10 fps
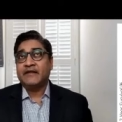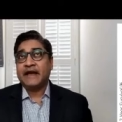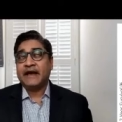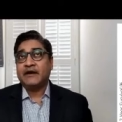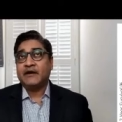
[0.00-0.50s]

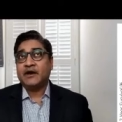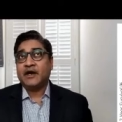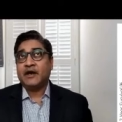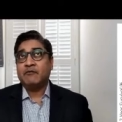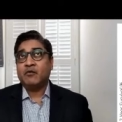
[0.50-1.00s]
that
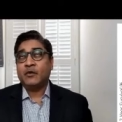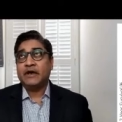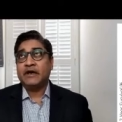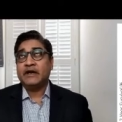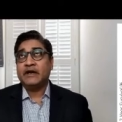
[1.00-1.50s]
um,
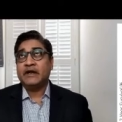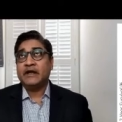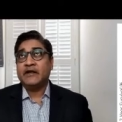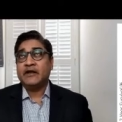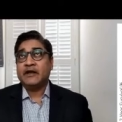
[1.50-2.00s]
we
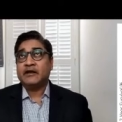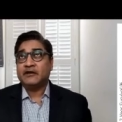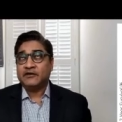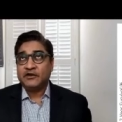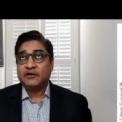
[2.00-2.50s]

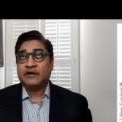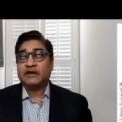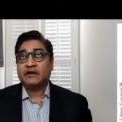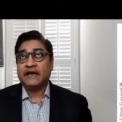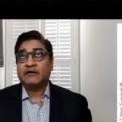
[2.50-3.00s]
continue to
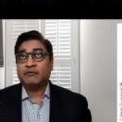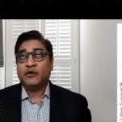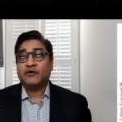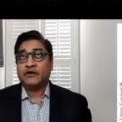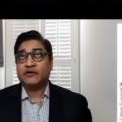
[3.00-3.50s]
collect
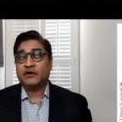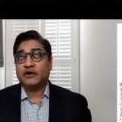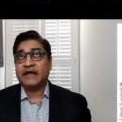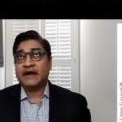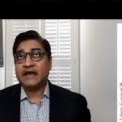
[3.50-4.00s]
both
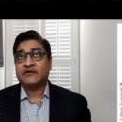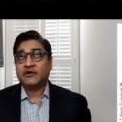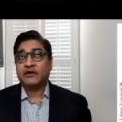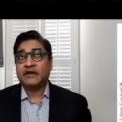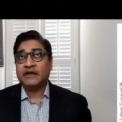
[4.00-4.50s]
internally and
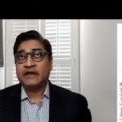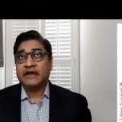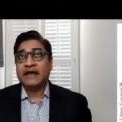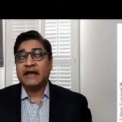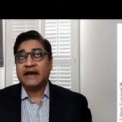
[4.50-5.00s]
externally.
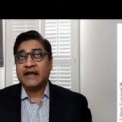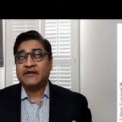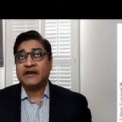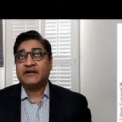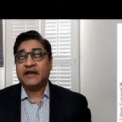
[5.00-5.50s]
And
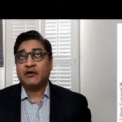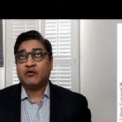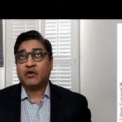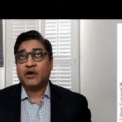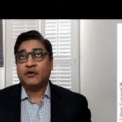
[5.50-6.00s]
as that data
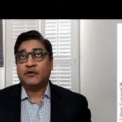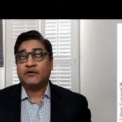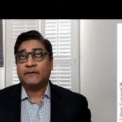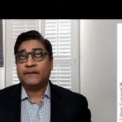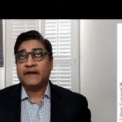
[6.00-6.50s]

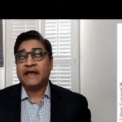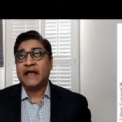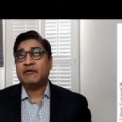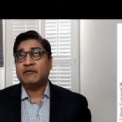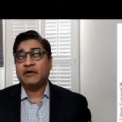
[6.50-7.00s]
grows, the
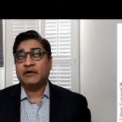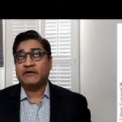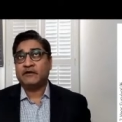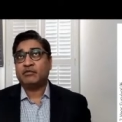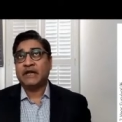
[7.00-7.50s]

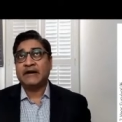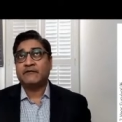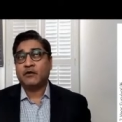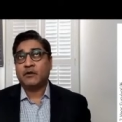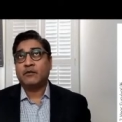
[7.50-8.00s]
capabilities of the
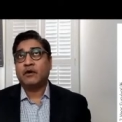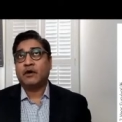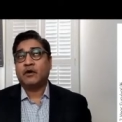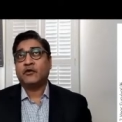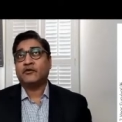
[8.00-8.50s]
platform
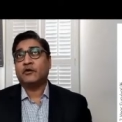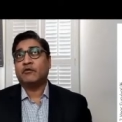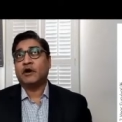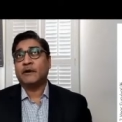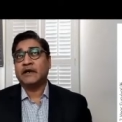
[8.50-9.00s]
are also
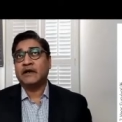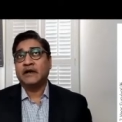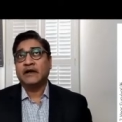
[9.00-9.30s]
growing